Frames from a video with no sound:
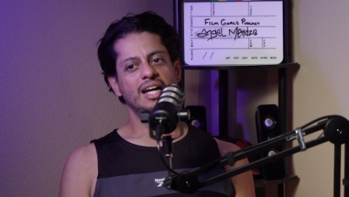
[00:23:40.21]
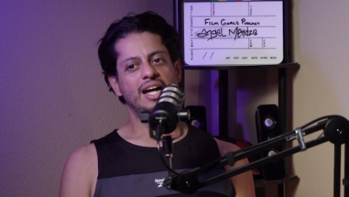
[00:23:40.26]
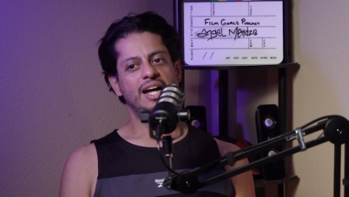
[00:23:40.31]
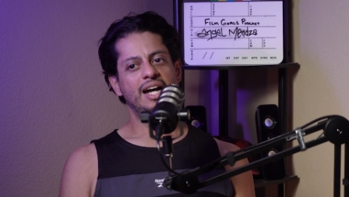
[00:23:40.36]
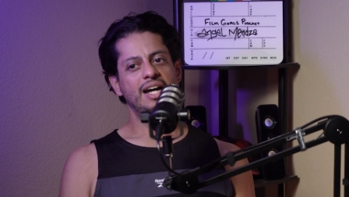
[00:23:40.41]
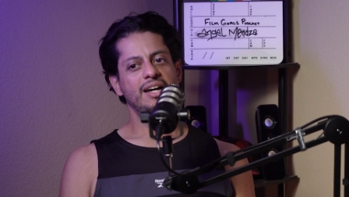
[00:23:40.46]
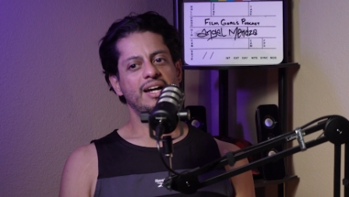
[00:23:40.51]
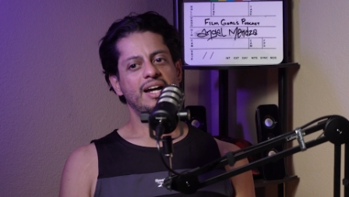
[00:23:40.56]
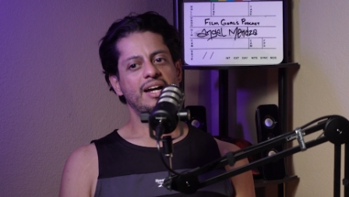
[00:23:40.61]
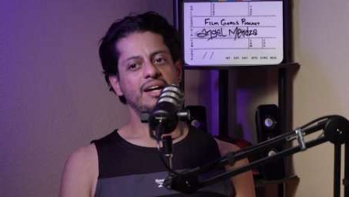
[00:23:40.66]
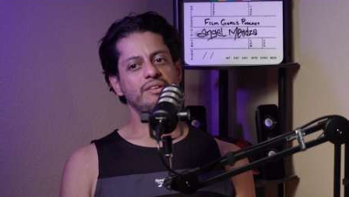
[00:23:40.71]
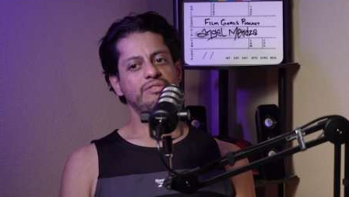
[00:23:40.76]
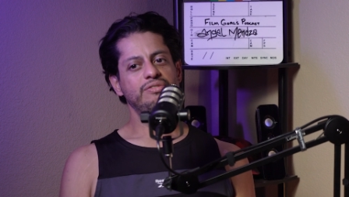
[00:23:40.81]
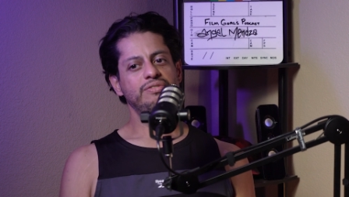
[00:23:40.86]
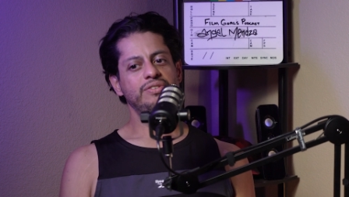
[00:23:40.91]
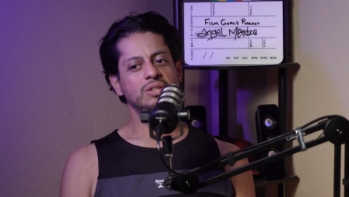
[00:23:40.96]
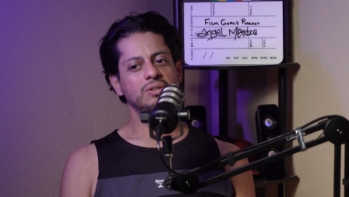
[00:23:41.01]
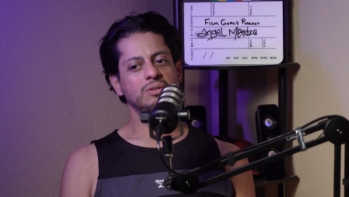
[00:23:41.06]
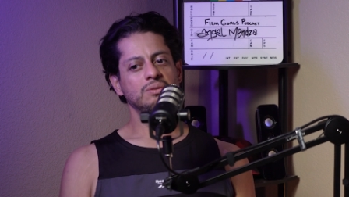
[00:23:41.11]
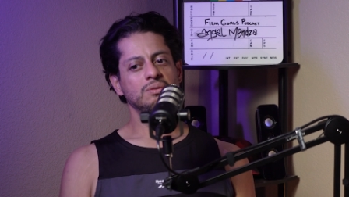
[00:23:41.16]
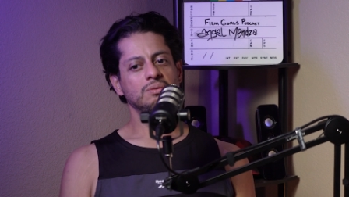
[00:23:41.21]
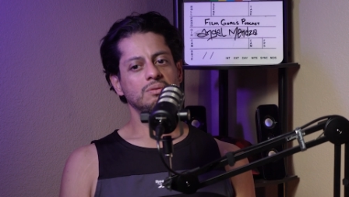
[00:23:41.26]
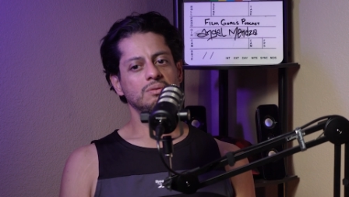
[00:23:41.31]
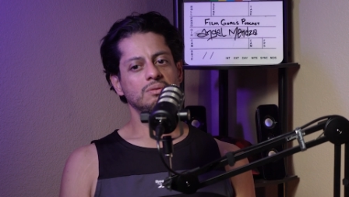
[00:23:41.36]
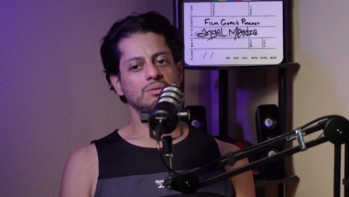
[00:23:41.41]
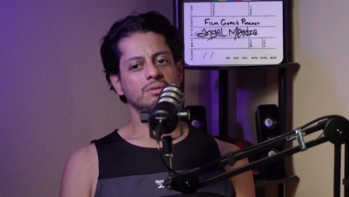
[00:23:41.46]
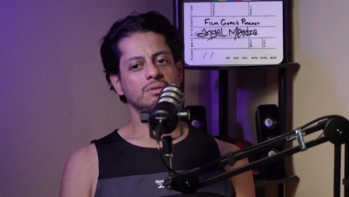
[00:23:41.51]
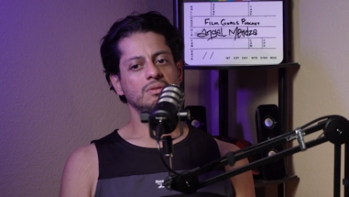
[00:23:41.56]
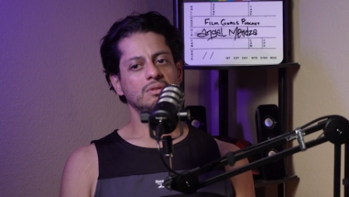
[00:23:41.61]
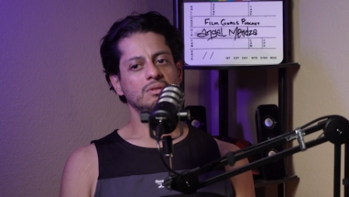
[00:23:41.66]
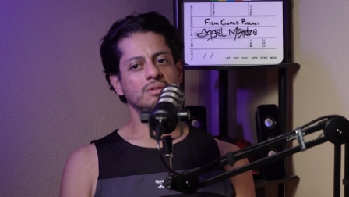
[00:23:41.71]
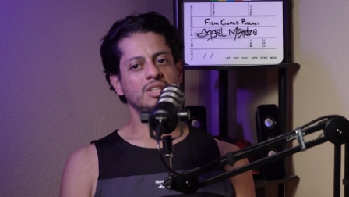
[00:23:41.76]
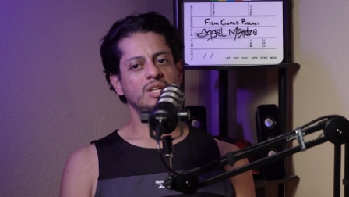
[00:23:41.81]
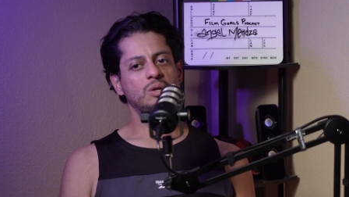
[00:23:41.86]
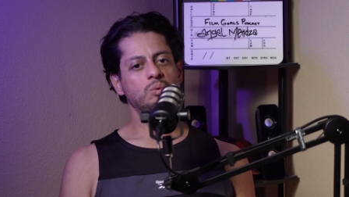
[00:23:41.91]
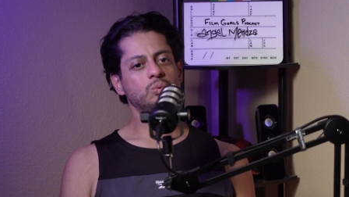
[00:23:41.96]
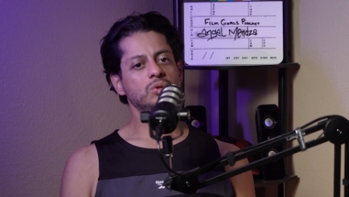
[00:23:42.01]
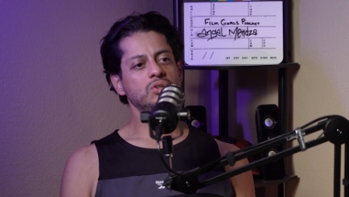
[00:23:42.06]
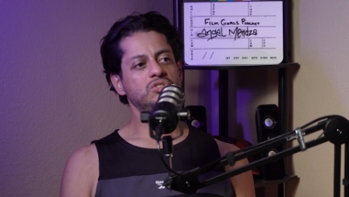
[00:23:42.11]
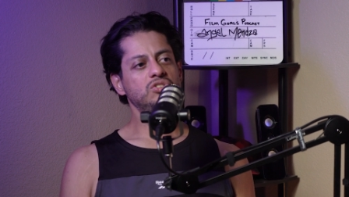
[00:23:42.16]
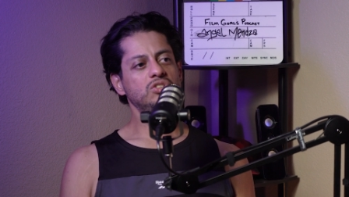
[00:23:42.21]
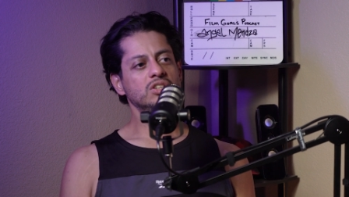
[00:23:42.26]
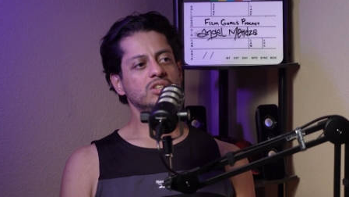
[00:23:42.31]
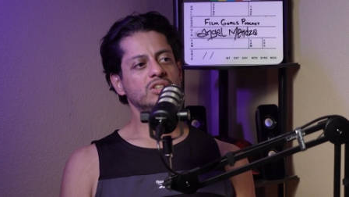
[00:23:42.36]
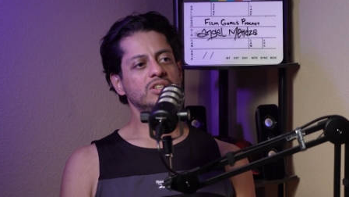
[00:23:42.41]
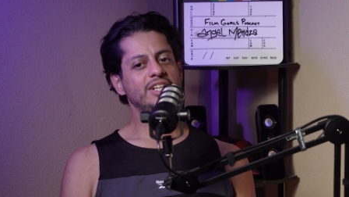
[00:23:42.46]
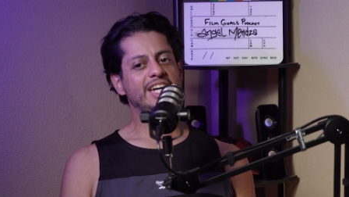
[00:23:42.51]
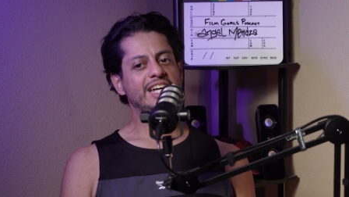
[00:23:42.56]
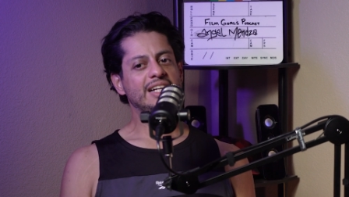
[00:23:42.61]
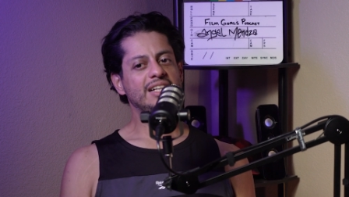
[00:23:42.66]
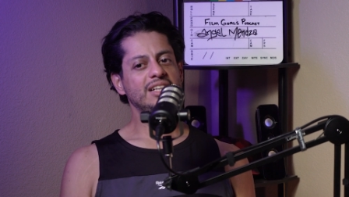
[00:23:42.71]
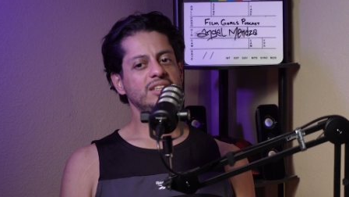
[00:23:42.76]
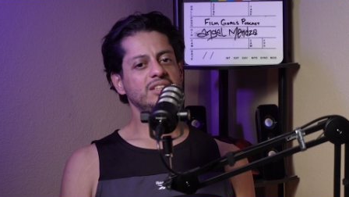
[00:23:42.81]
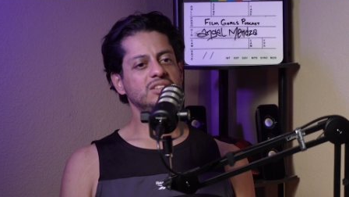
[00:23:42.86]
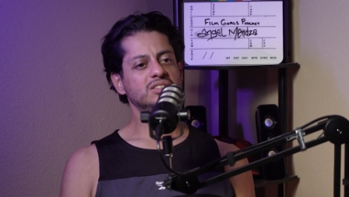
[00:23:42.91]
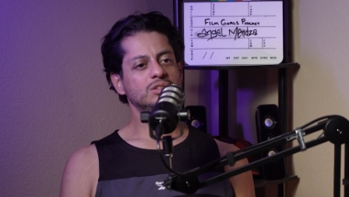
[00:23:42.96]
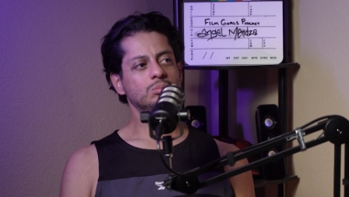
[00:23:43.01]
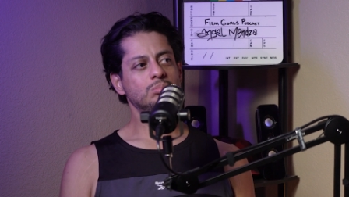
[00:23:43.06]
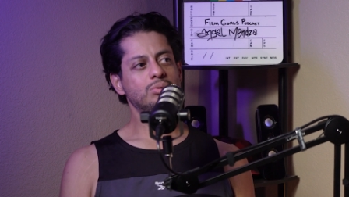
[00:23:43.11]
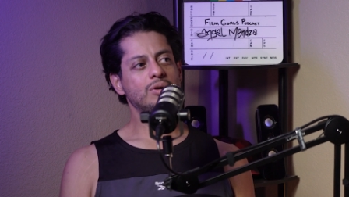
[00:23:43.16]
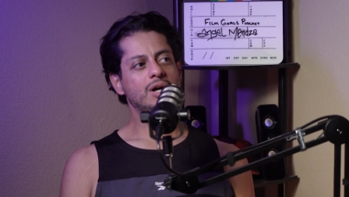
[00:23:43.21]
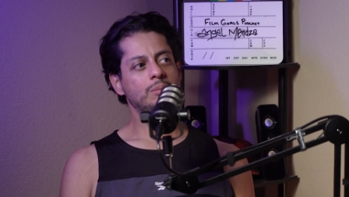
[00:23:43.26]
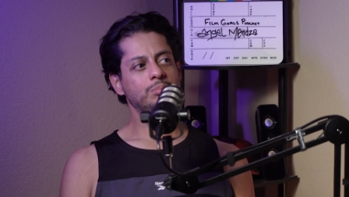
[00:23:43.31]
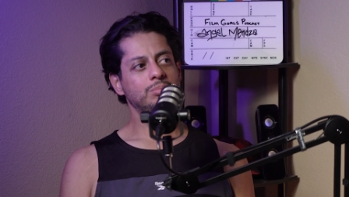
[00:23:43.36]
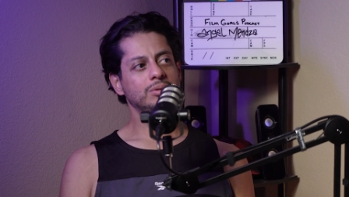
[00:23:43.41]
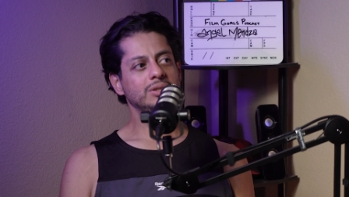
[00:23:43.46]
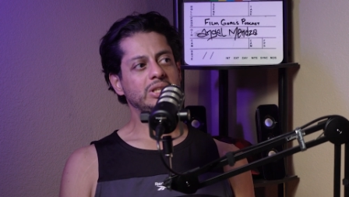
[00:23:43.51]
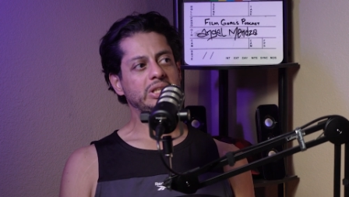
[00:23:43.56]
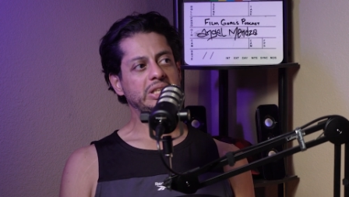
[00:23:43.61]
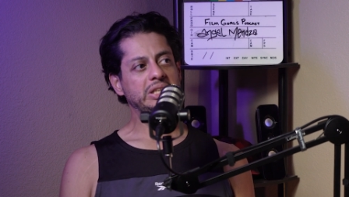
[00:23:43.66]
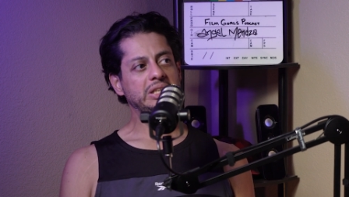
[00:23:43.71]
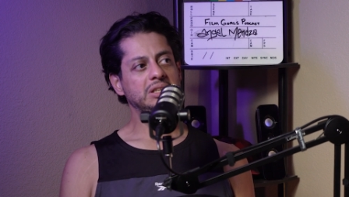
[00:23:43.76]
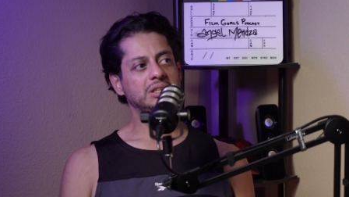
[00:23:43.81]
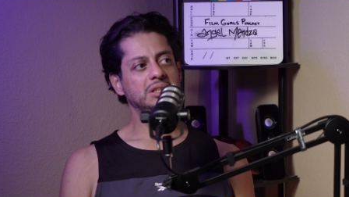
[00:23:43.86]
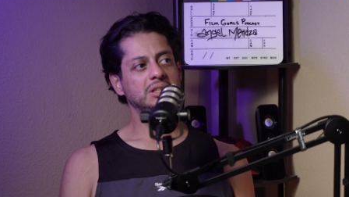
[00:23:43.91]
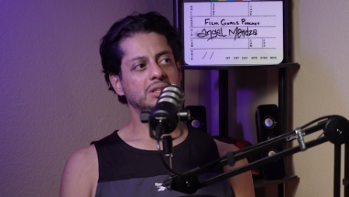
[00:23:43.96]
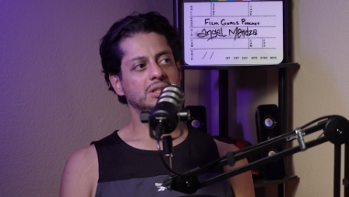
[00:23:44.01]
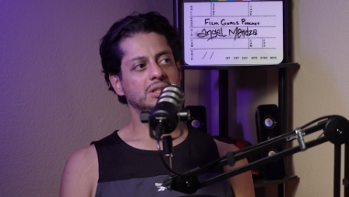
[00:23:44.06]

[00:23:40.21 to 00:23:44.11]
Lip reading: I feel that once you learn how to listen properly,